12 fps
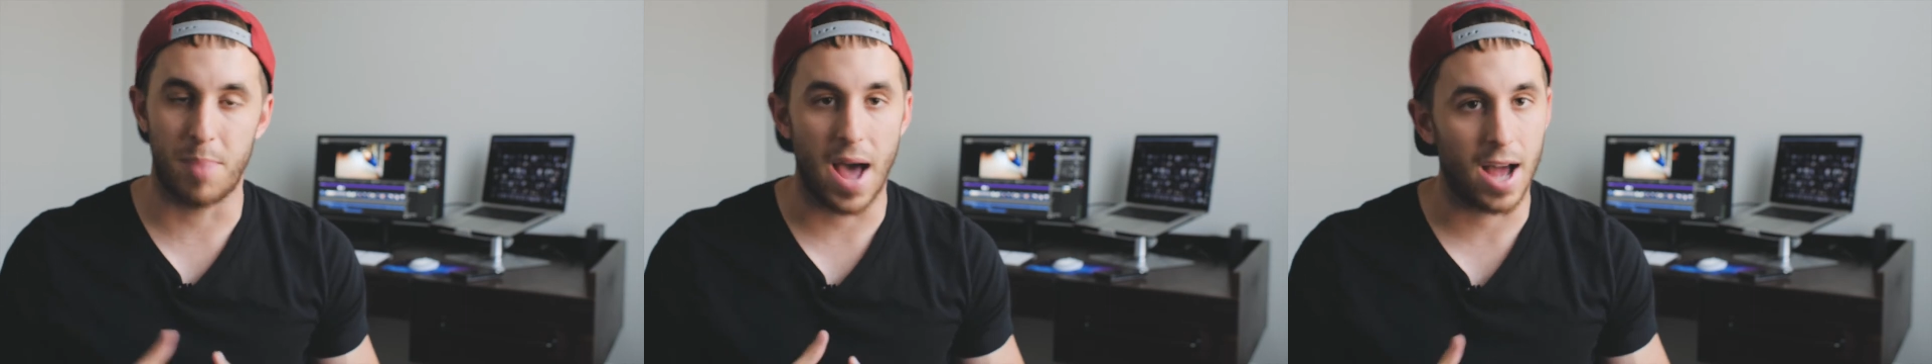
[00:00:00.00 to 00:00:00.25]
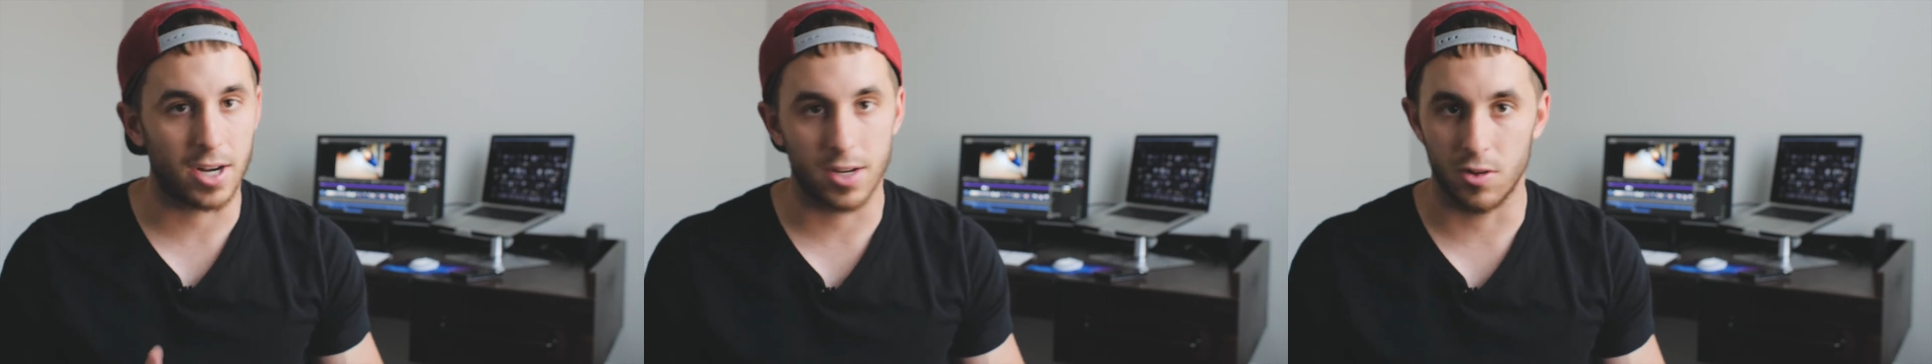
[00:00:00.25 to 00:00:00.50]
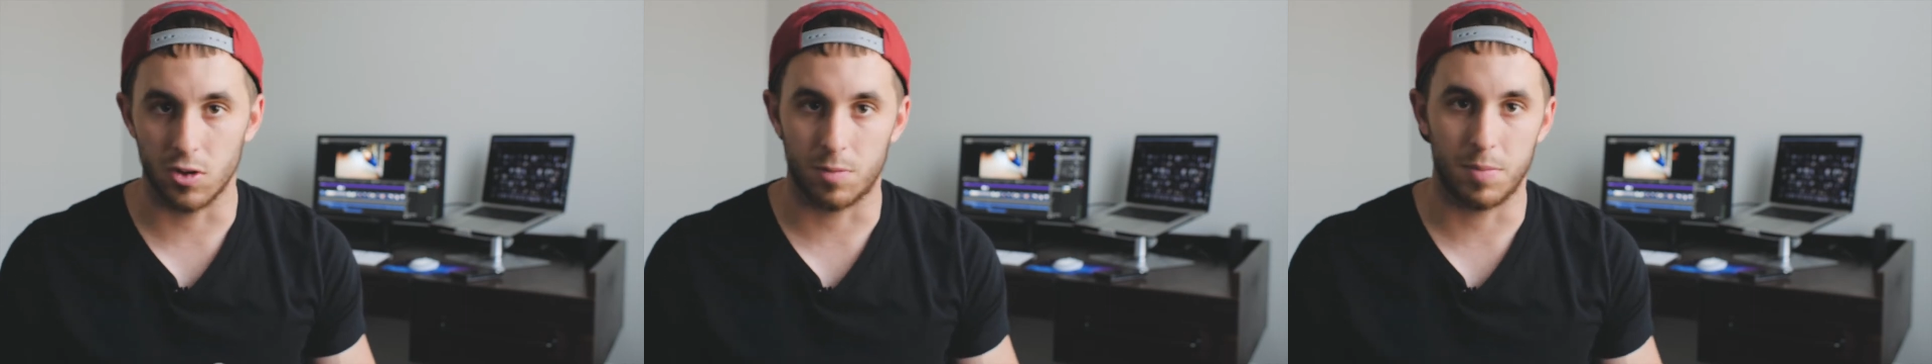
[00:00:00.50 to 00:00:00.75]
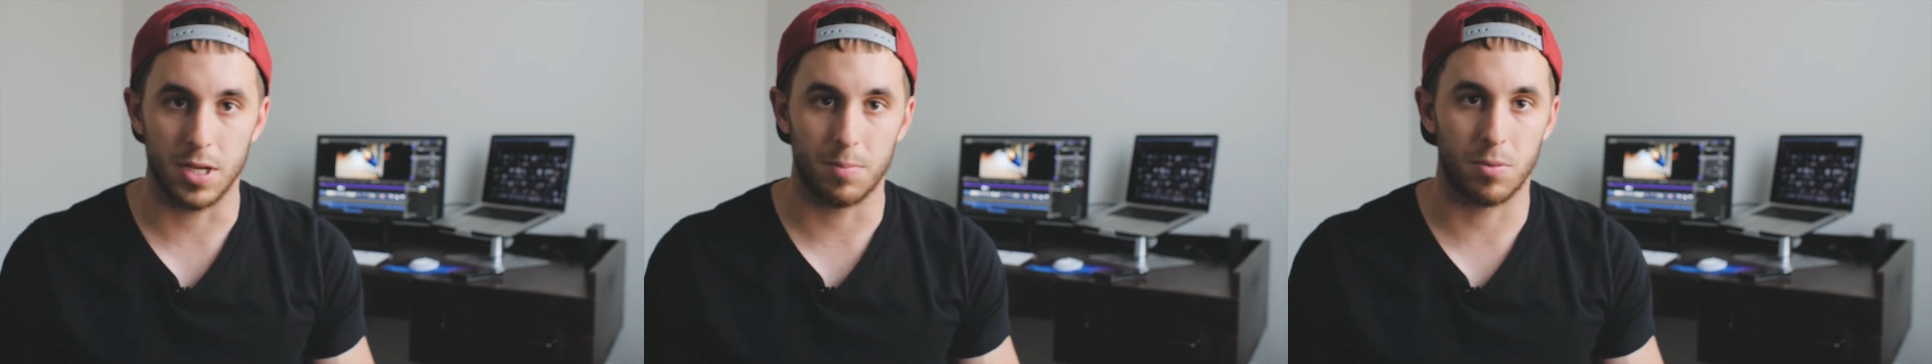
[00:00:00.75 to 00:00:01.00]
bashing those
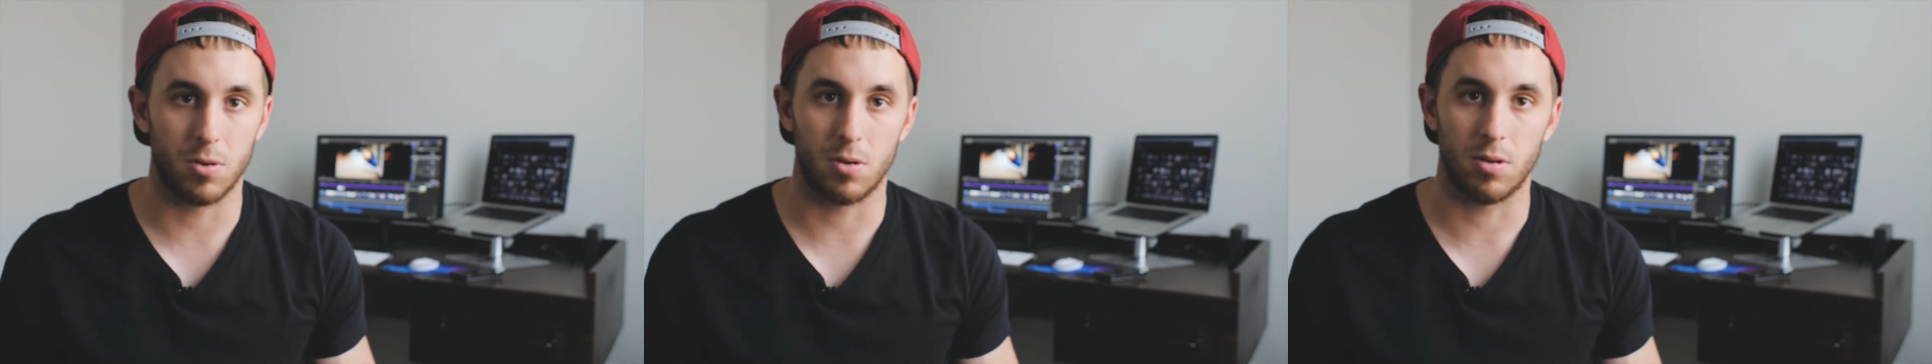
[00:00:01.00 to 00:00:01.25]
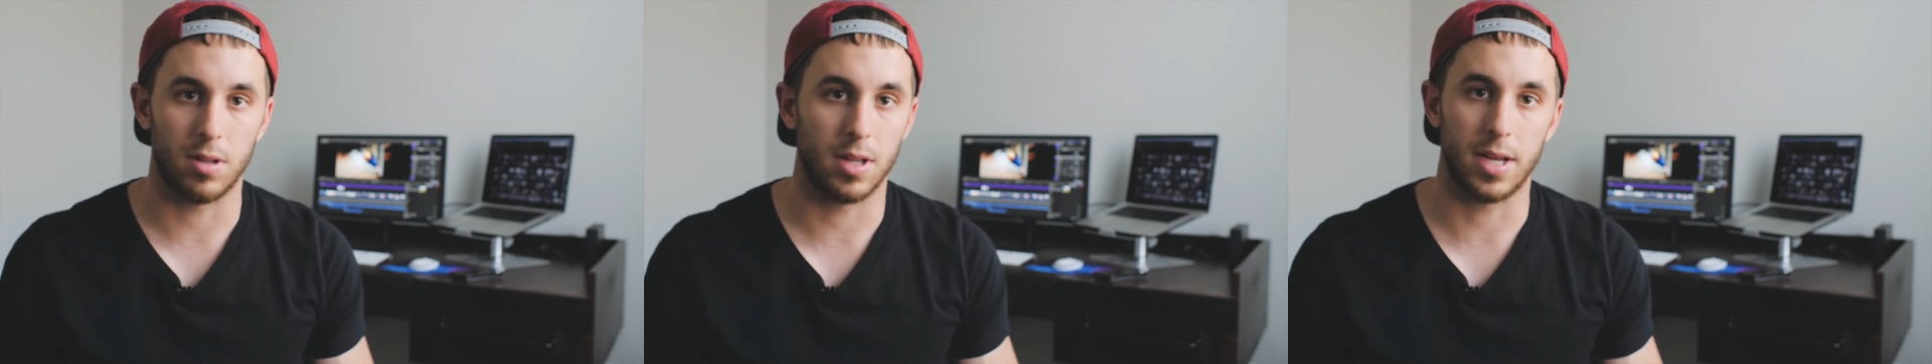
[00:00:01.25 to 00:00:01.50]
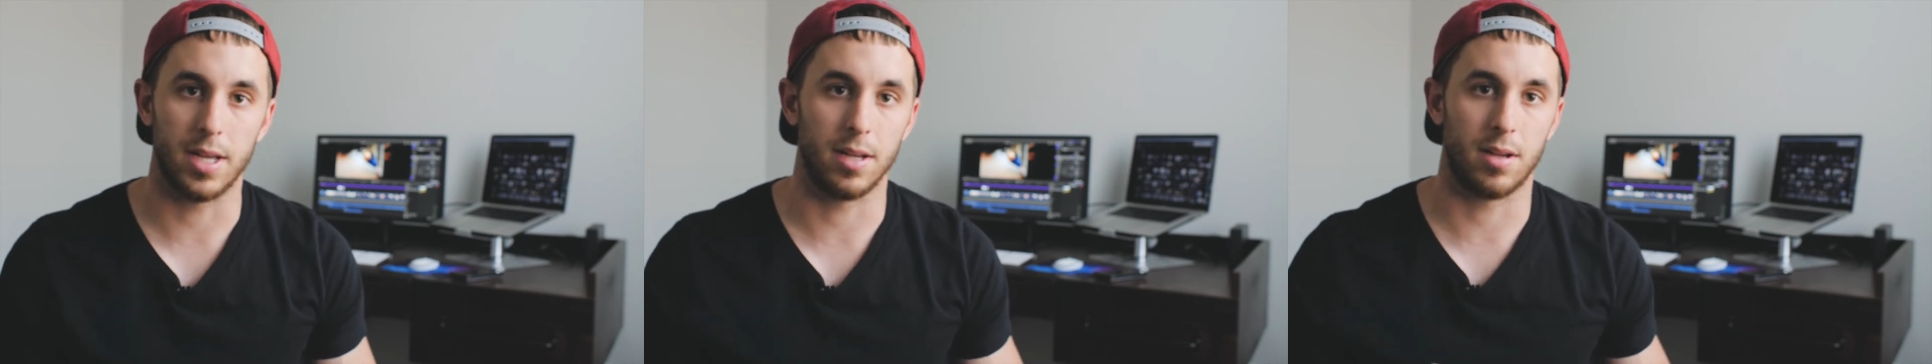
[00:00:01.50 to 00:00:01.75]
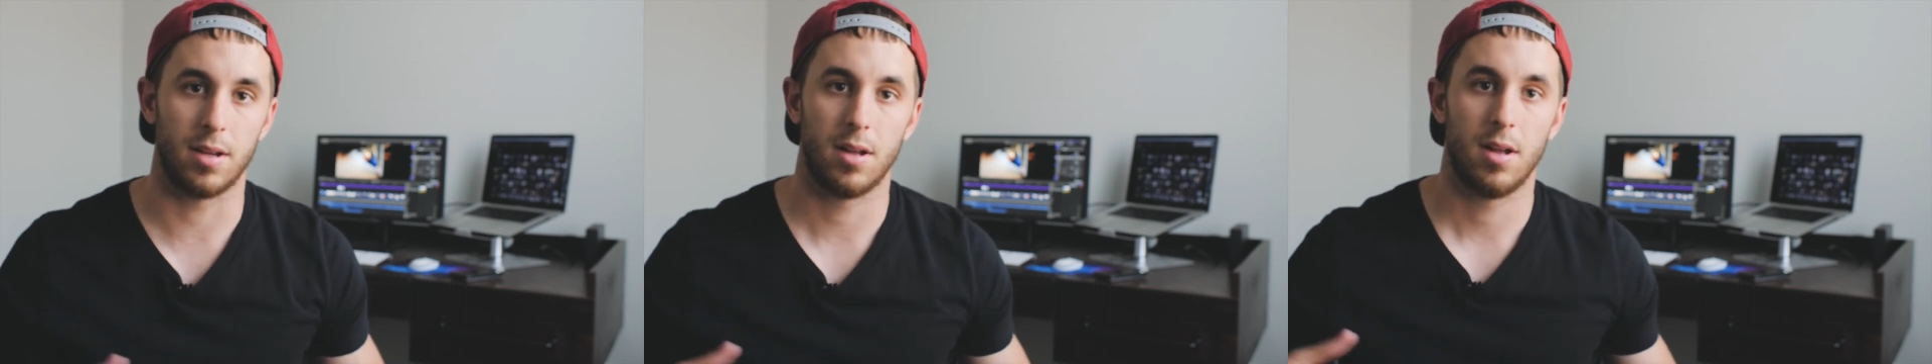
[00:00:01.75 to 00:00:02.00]
people
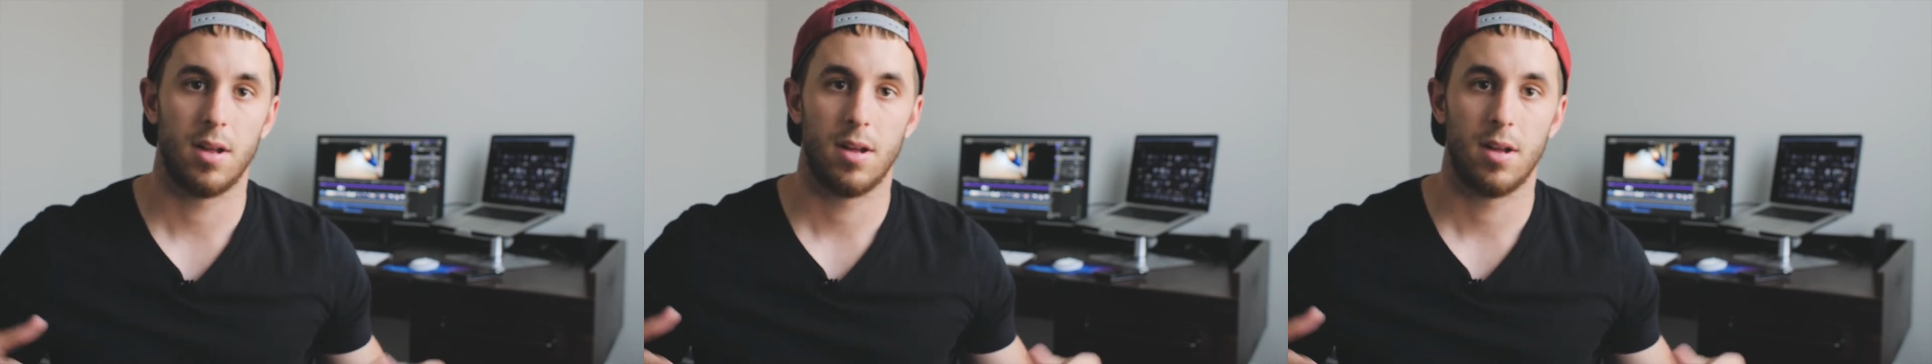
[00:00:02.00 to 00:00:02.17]
like,